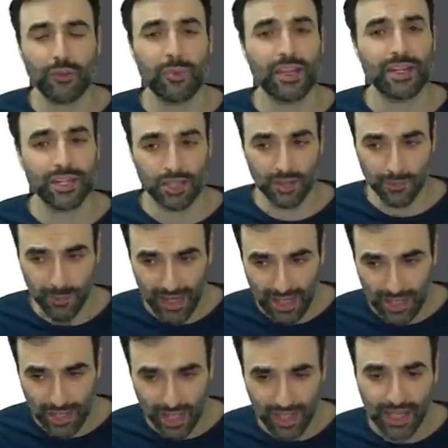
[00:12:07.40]
living paycheck to
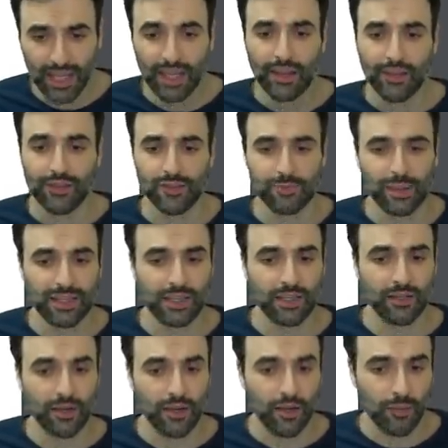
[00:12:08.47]
paycheck, they're
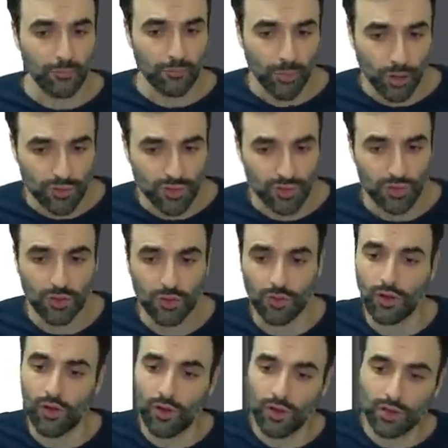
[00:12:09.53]
spending most
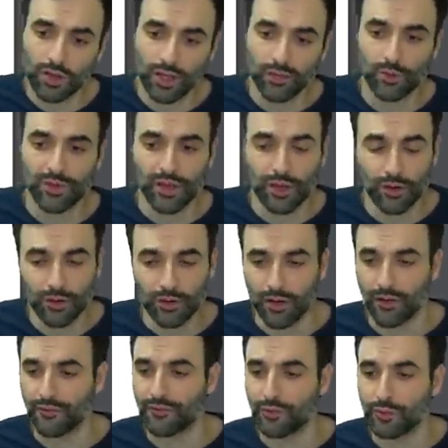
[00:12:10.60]
or all of what they earn
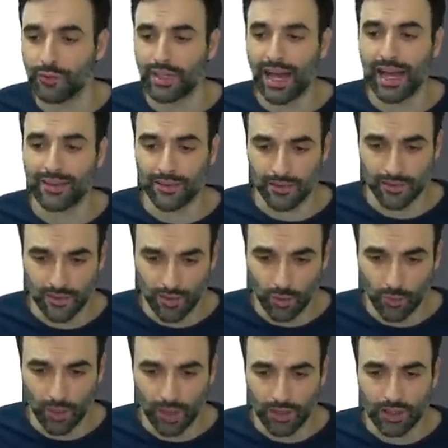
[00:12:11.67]
on food, gas, and
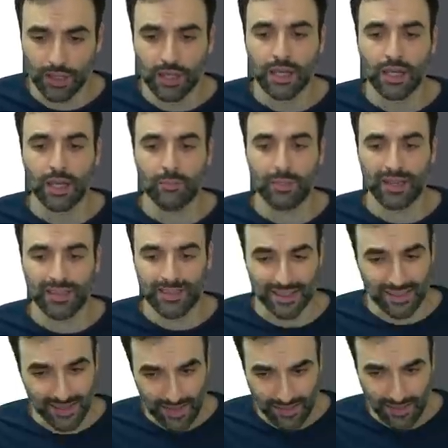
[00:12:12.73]
so on,
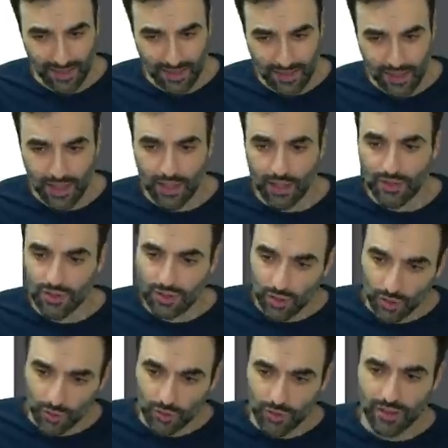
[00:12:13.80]
basic necessities.
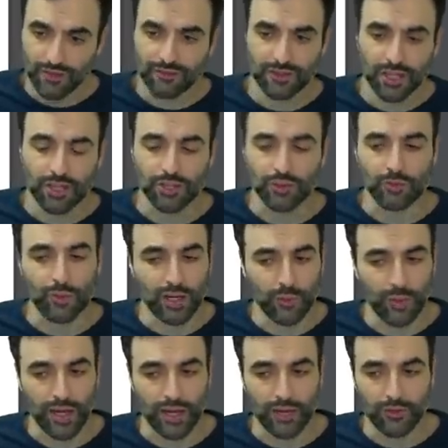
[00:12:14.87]
So inflation right
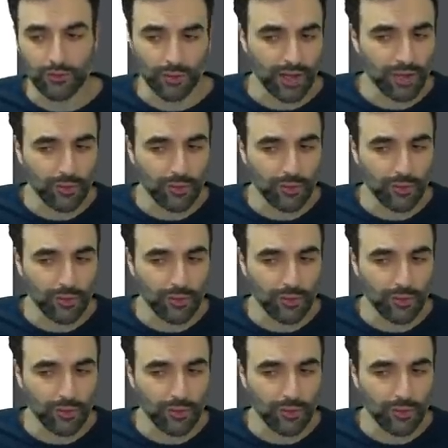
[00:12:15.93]
away